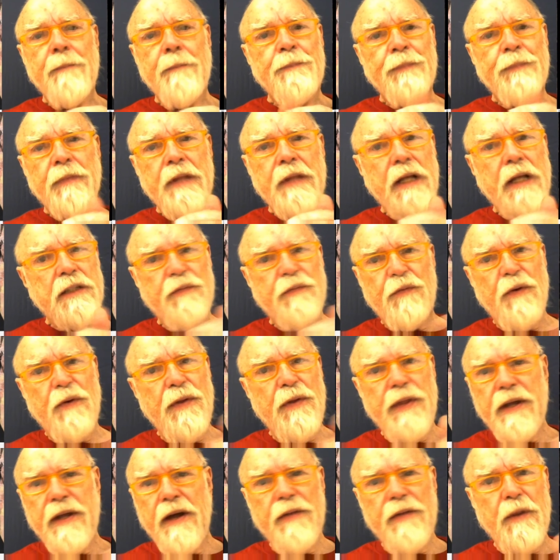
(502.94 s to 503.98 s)
that's for
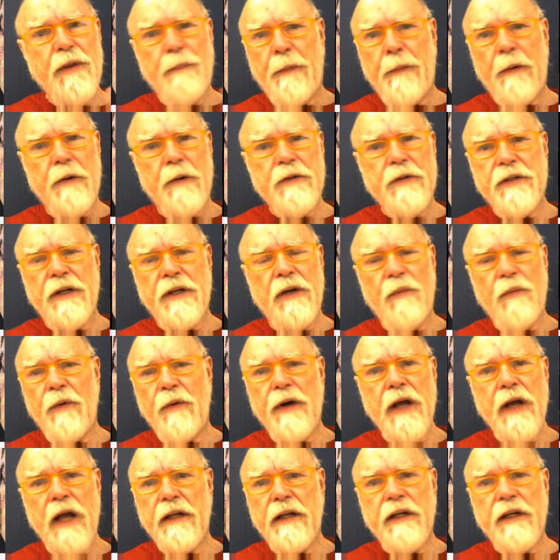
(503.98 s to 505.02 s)
the other person. And we're
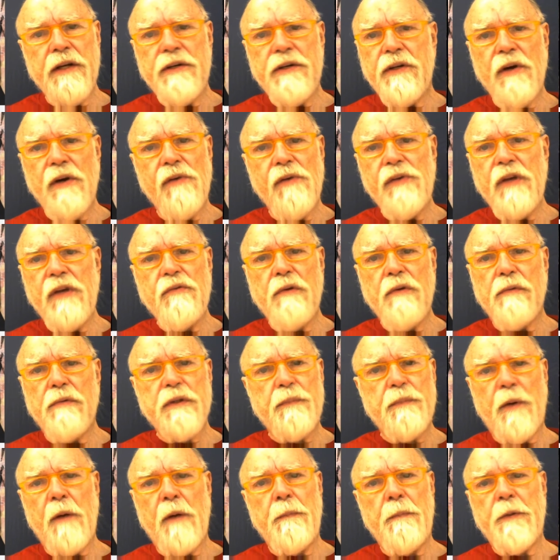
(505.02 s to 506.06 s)
not condoning what was
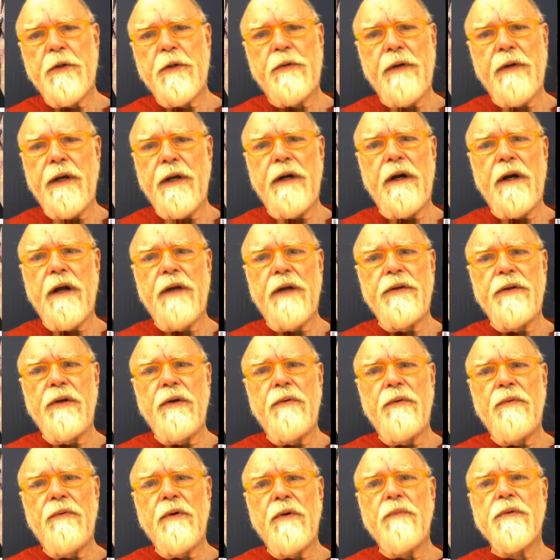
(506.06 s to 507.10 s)
perpetrated on you.
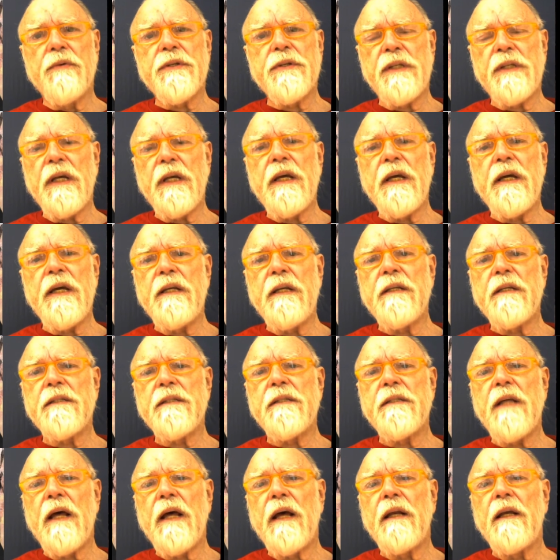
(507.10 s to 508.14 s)
What we're saying is
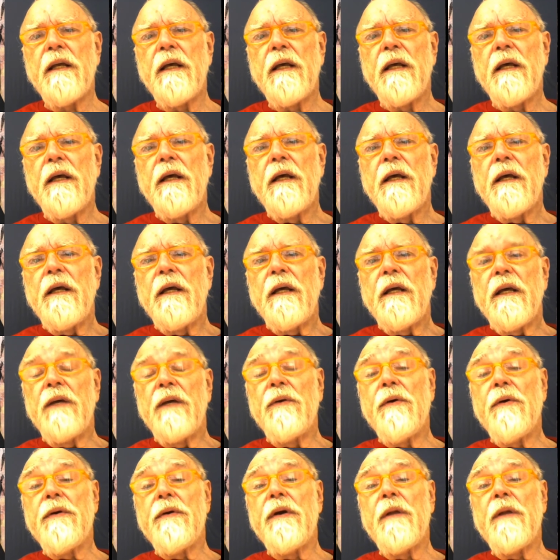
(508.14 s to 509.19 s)
that in
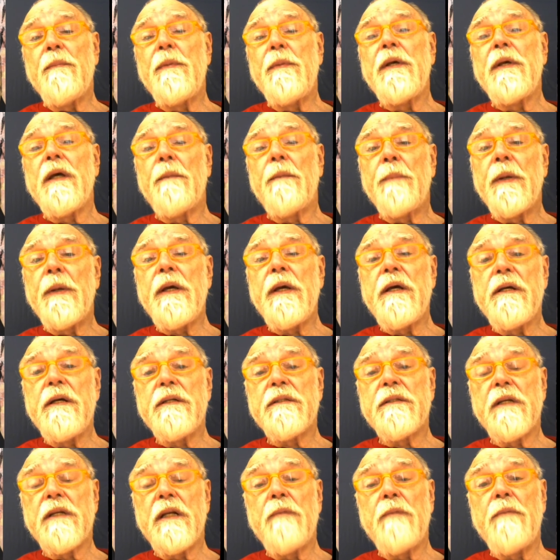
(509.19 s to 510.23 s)
order to be at
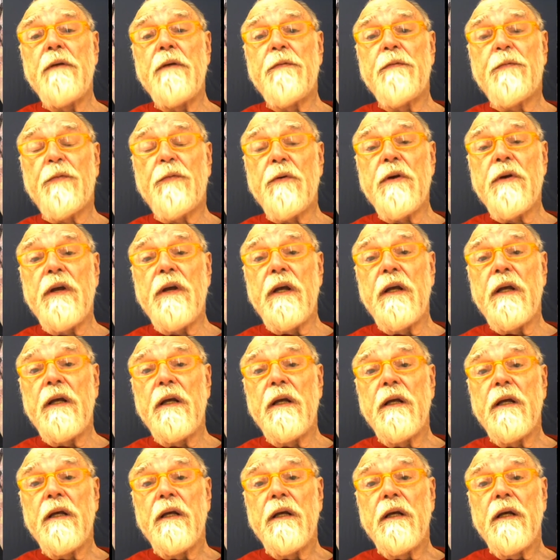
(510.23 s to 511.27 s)
peace and to be free,
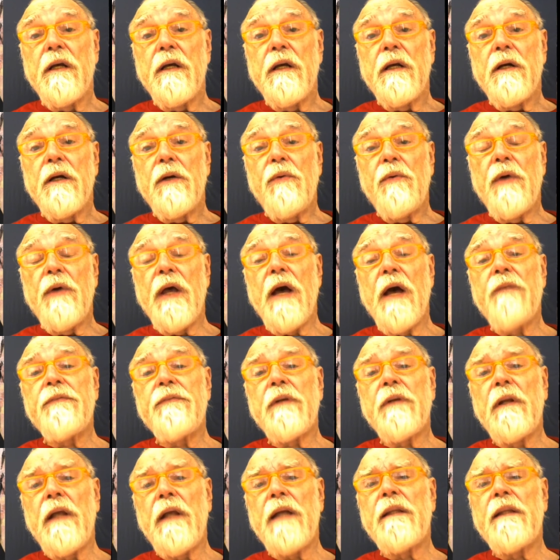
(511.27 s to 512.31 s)
we have to
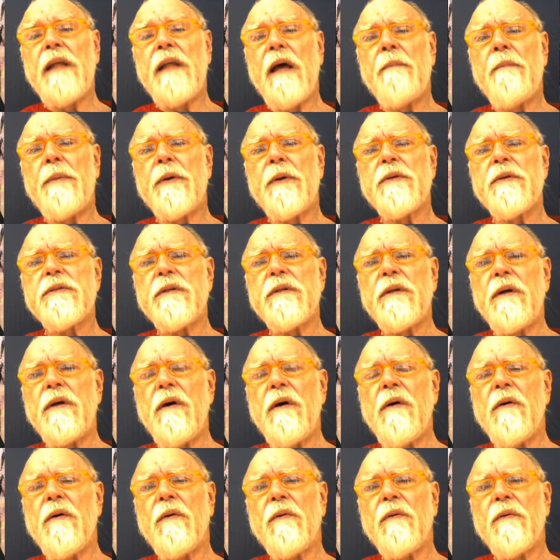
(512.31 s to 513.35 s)
let that person
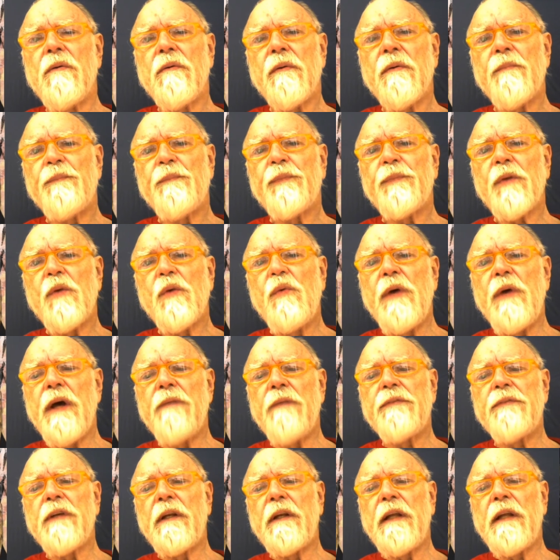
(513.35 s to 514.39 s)
go. We
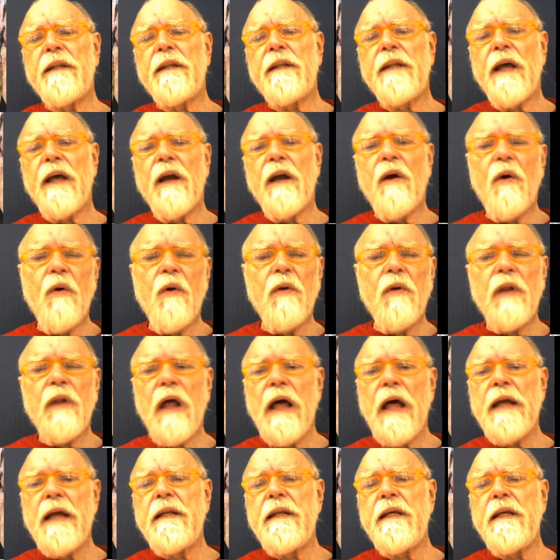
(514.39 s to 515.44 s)
have to let that whole
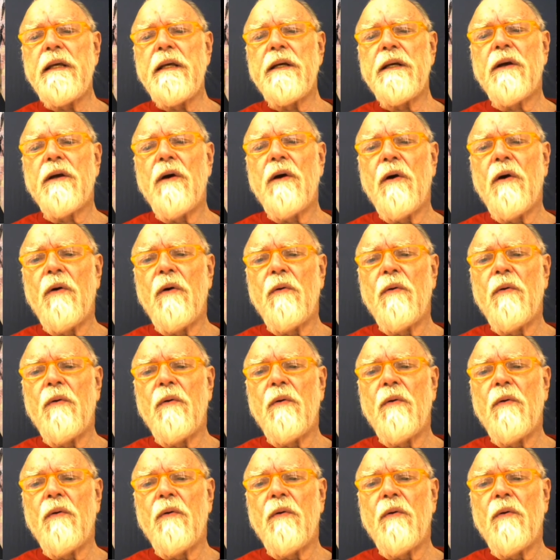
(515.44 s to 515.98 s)
idea go.